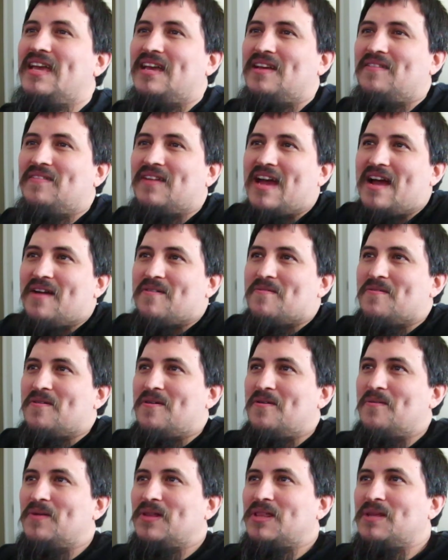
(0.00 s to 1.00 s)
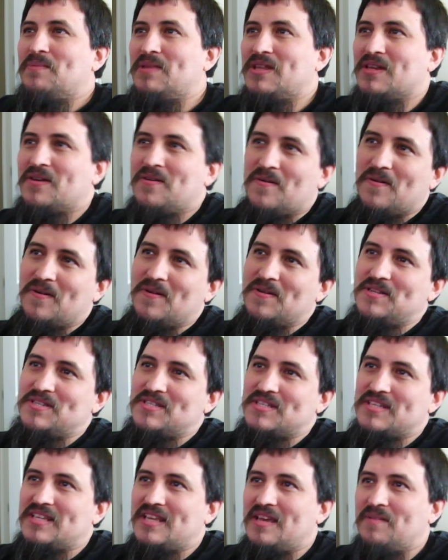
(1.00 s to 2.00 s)
We got Rome with him in the corner,
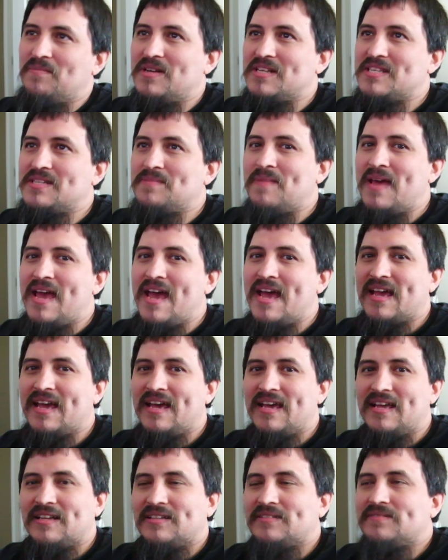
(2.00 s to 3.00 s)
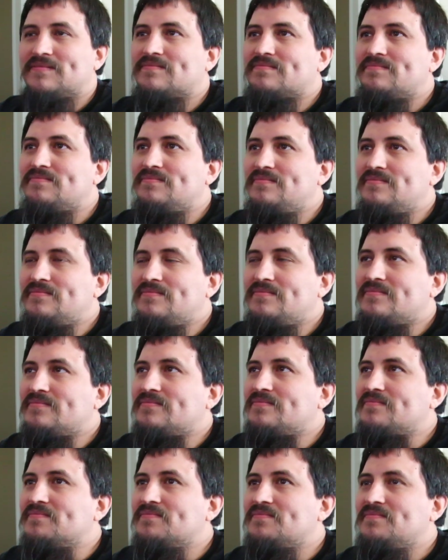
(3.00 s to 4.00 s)
just giving a smack. Titles on
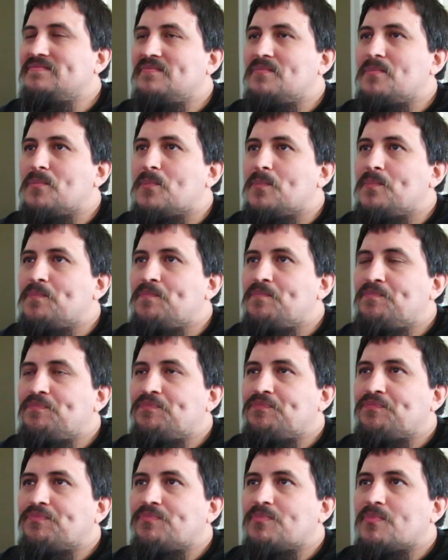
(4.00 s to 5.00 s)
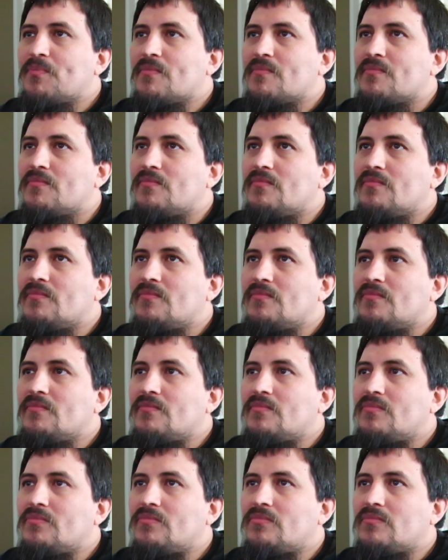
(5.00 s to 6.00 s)
the line tonight in our first
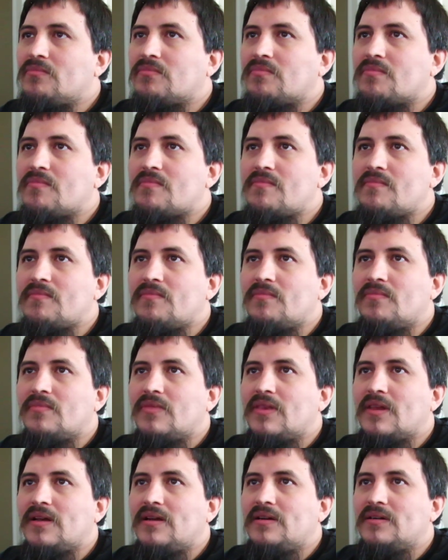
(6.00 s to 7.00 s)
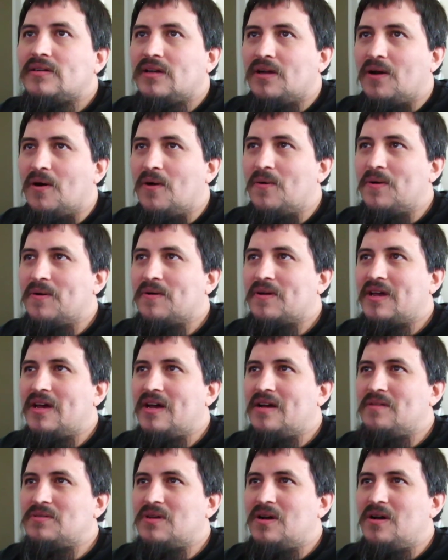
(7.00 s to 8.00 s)
televised event. Oh, you're
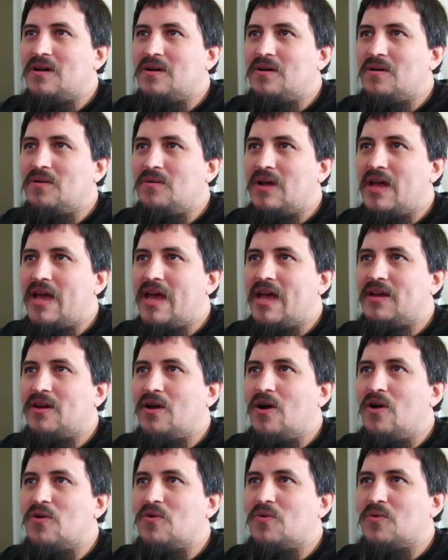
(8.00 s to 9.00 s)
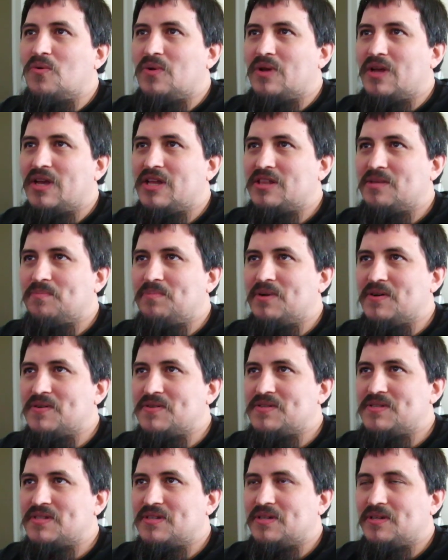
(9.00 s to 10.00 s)
coming! Hit the
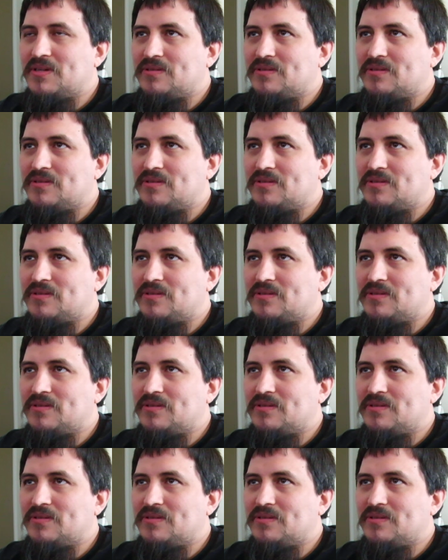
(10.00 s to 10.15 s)
post.